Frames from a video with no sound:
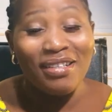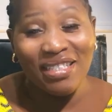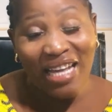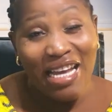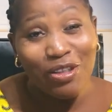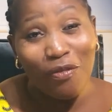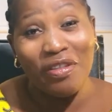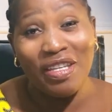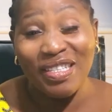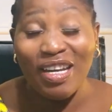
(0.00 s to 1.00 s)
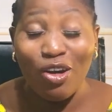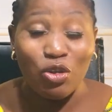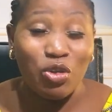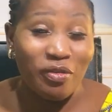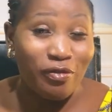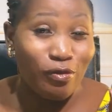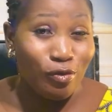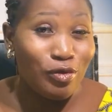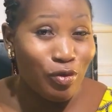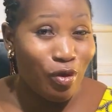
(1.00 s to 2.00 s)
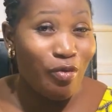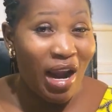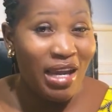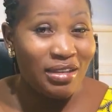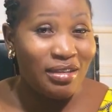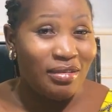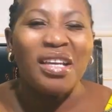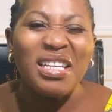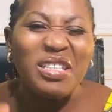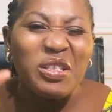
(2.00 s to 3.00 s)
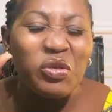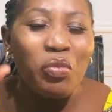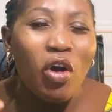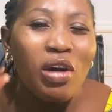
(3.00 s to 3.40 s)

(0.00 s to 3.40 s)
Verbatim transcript: size of this country fool you, all right? This small